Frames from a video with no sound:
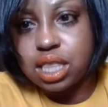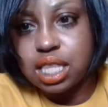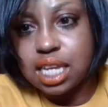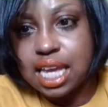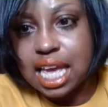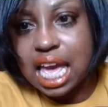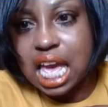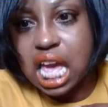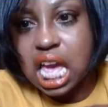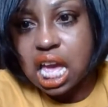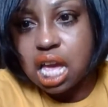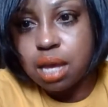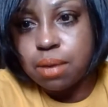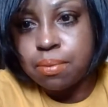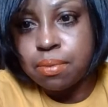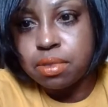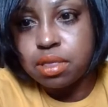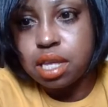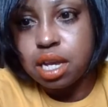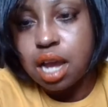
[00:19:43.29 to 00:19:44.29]

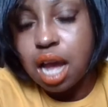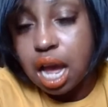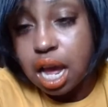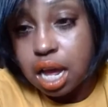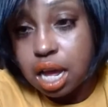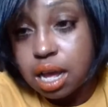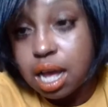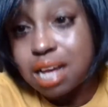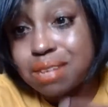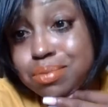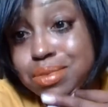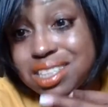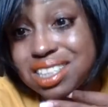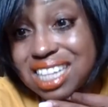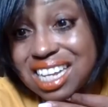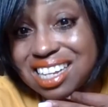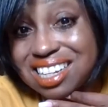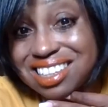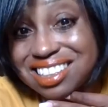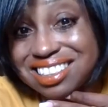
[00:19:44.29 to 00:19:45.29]
I'm gonna
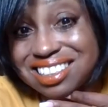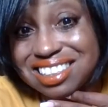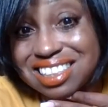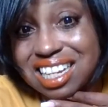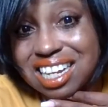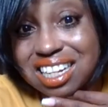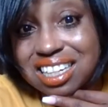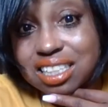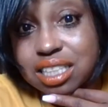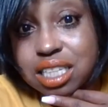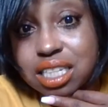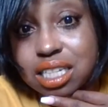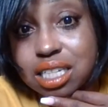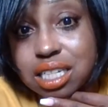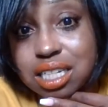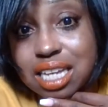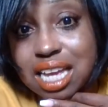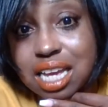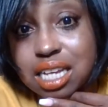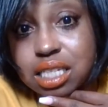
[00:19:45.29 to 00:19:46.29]
say, I
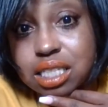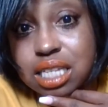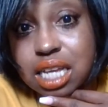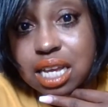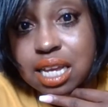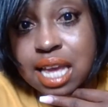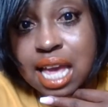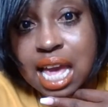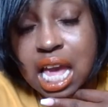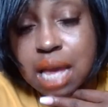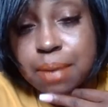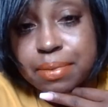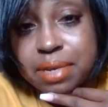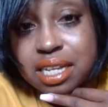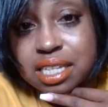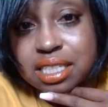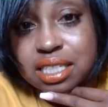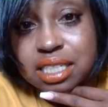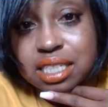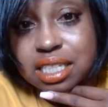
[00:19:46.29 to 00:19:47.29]
can't say game
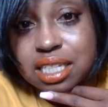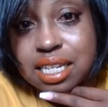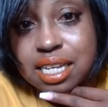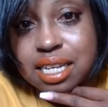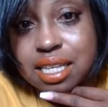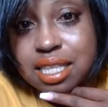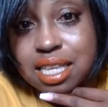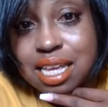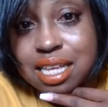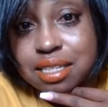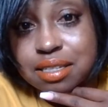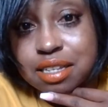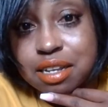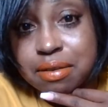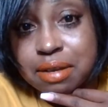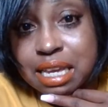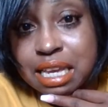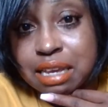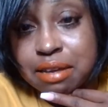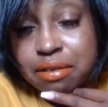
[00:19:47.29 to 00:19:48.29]
because there's
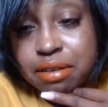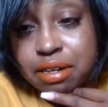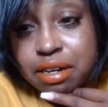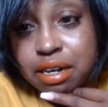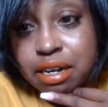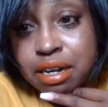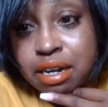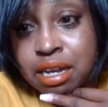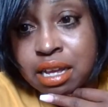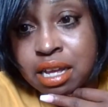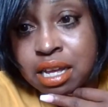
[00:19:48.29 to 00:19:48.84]
no E on there.